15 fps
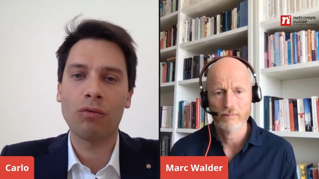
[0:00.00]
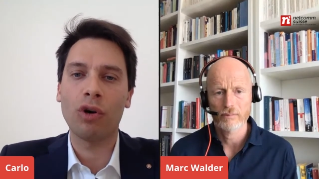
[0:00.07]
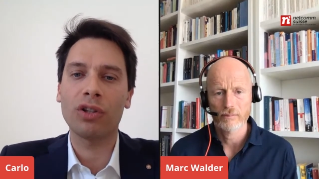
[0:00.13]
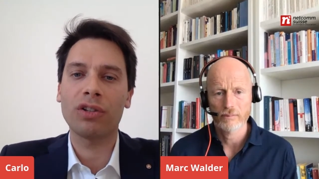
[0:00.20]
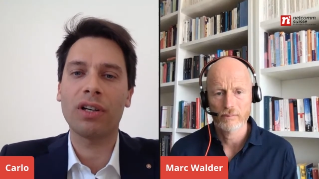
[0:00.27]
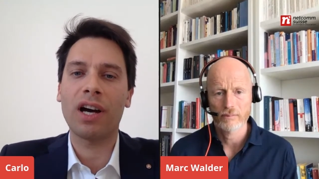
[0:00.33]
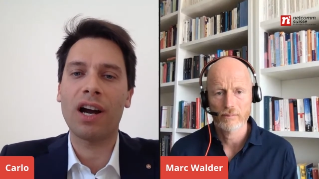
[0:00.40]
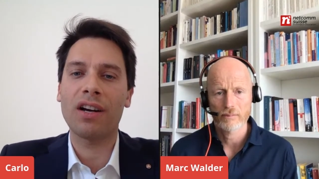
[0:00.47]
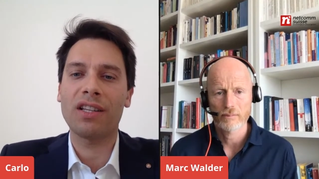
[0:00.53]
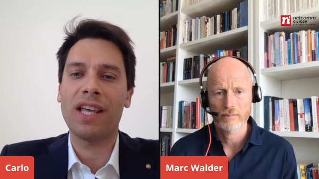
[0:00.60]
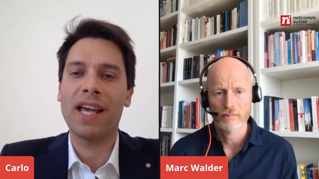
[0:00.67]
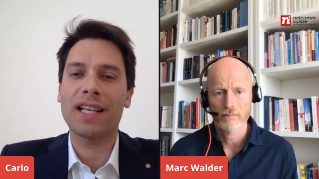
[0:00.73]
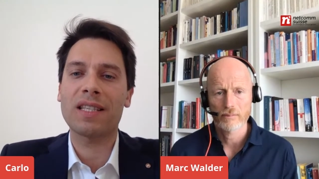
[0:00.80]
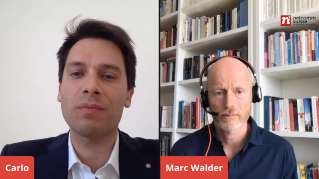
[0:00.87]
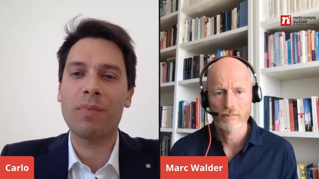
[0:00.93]
Speaker 1: What are
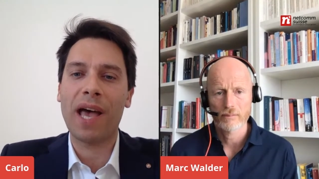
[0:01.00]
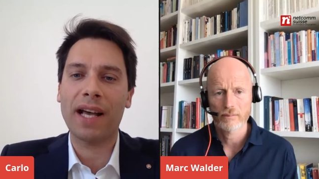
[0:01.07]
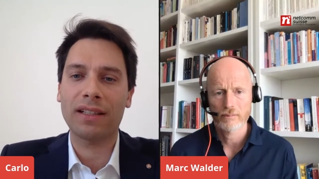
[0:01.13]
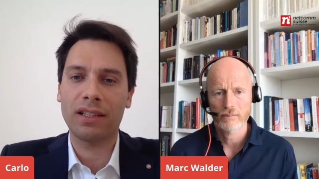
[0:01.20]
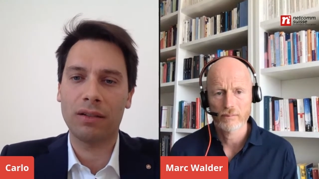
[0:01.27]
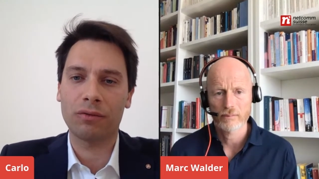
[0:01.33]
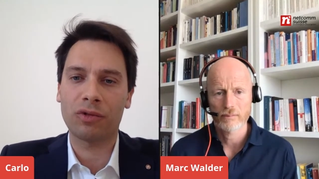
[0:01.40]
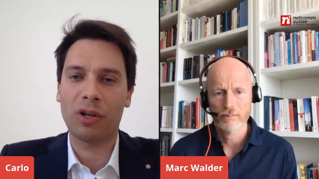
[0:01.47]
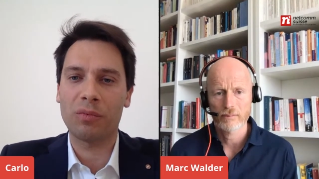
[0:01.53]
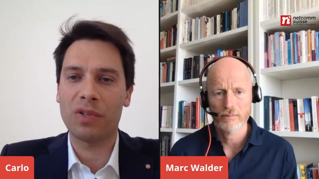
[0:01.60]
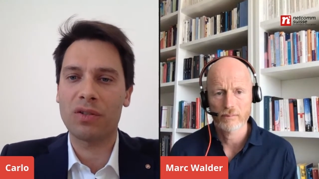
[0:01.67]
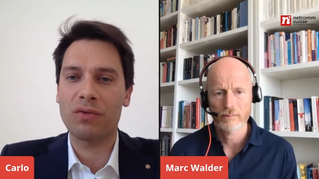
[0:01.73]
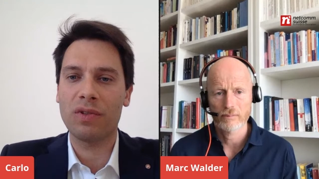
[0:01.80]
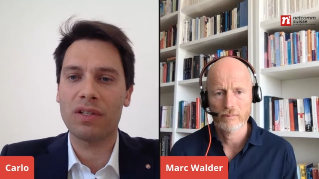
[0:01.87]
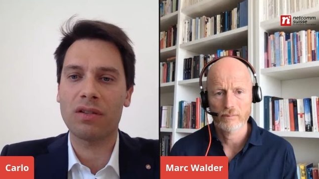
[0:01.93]
they expecting from
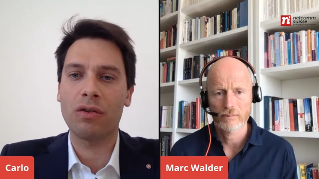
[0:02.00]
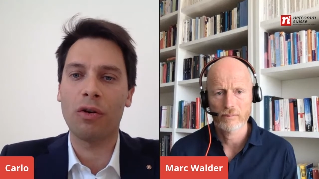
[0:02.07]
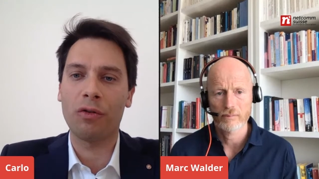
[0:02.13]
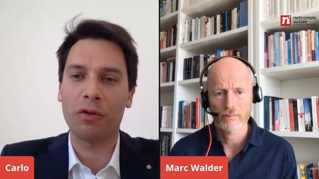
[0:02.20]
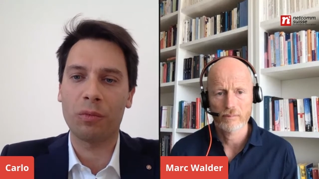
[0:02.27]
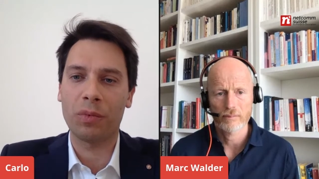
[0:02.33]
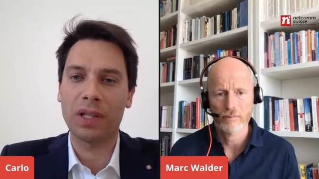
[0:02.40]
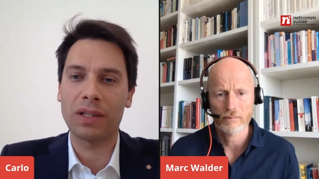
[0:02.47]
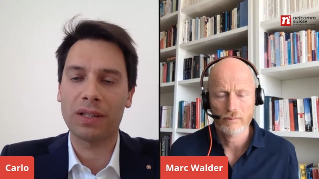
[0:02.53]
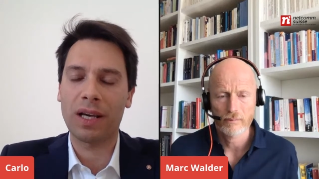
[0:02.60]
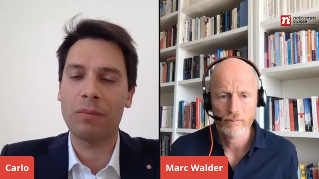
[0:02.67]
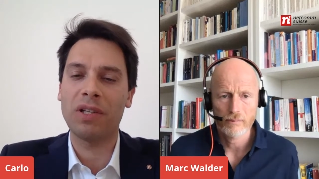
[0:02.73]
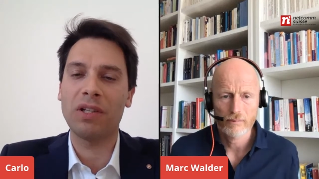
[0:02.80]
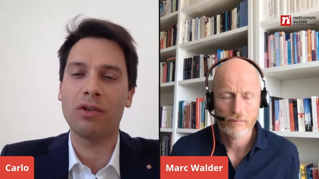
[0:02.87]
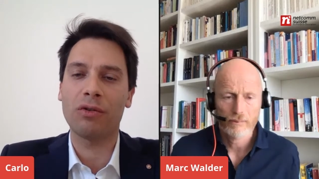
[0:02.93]
the Swiss government?
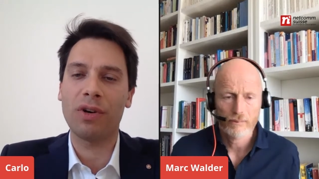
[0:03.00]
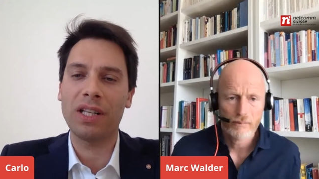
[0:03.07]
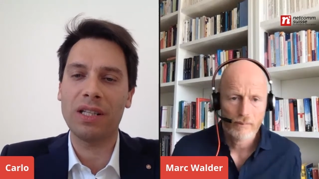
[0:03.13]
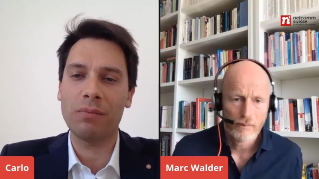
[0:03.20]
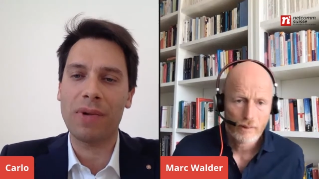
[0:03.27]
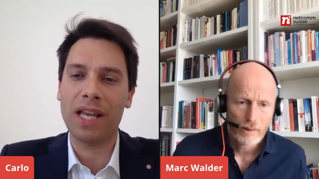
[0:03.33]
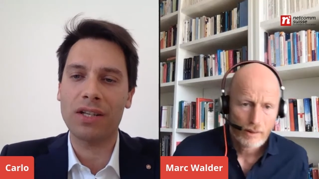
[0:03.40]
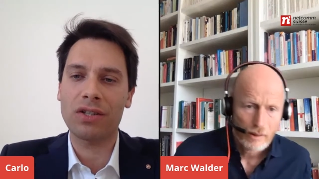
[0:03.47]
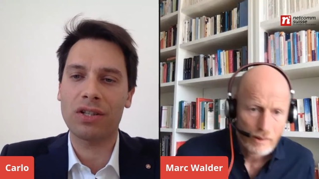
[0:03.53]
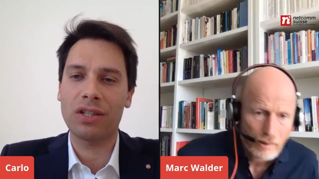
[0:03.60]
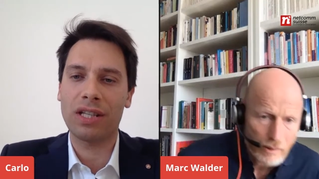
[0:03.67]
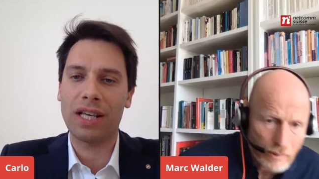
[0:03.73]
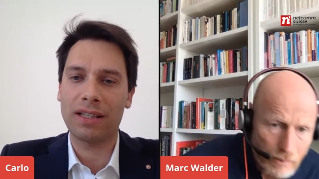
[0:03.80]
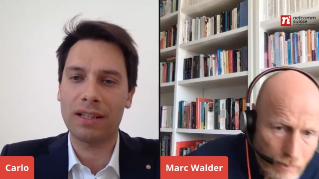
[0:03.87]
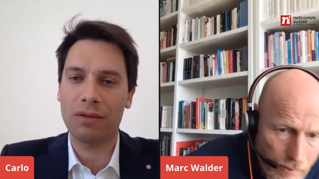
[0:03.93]
I mean, you already
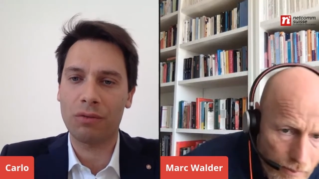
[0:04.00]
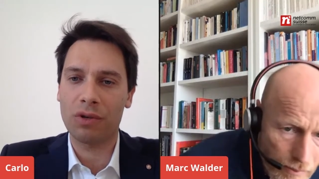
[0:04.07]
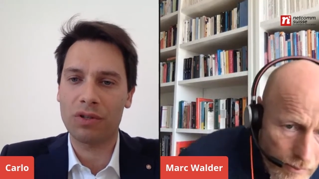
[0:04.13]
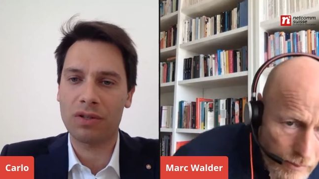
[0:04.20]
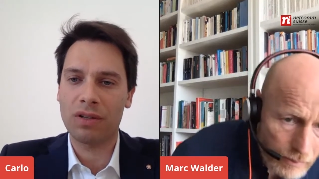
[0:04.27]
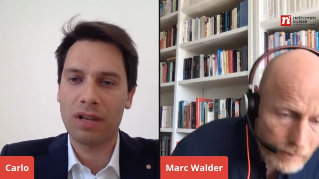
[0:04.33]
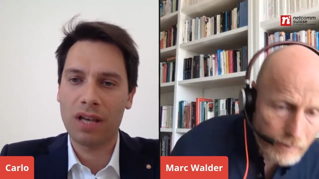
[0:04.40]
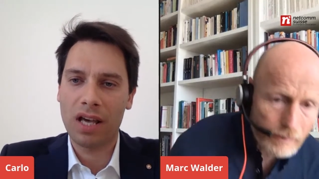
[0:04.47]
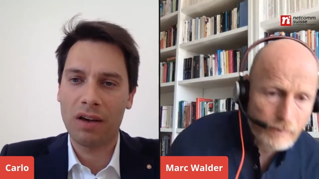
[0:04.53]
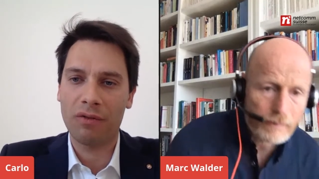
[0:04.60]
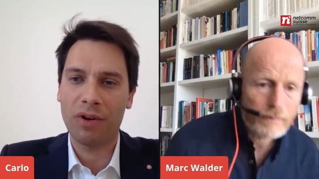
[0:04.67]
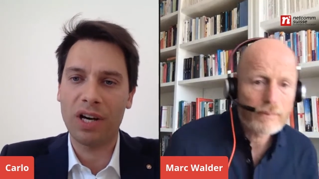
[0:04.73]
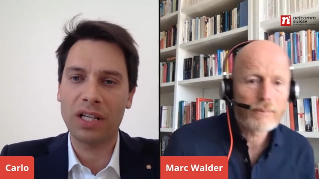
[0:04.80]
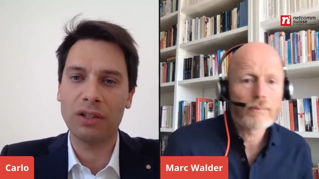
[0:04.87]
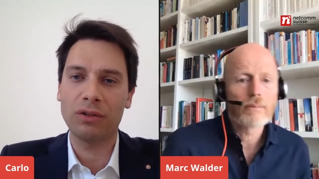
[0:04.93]
mentioned that there was a
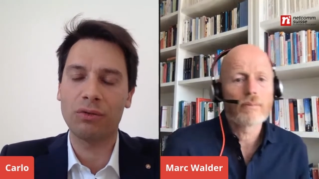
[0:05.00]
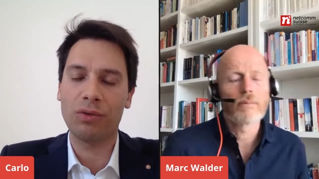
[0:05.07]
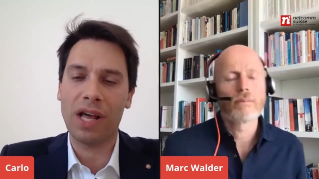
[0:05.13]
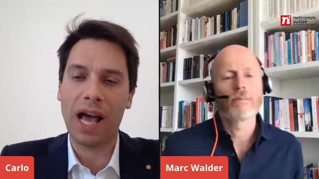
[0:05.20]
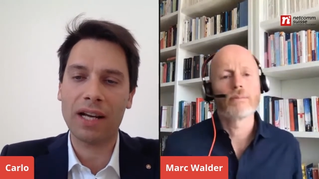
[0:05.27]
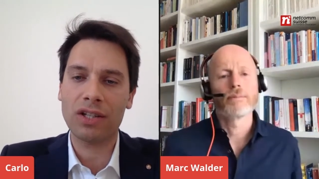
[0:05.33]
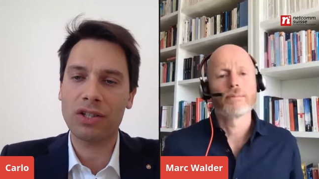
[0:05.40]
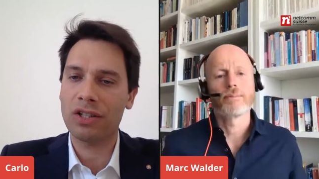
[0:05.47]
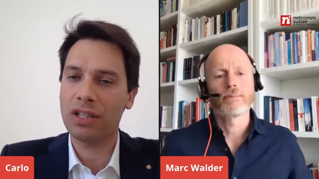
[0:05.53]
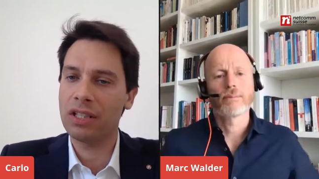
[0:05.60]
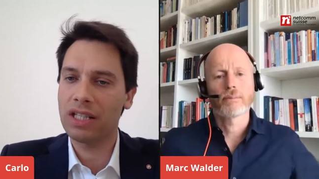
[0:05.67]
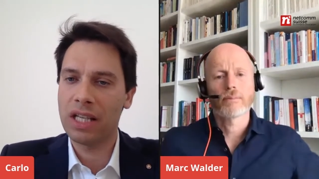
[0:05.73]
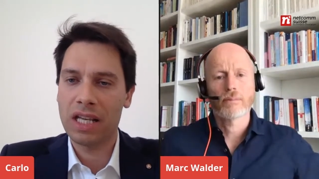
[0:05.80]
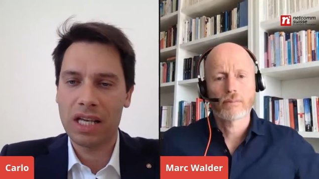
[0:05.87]
very good reaction.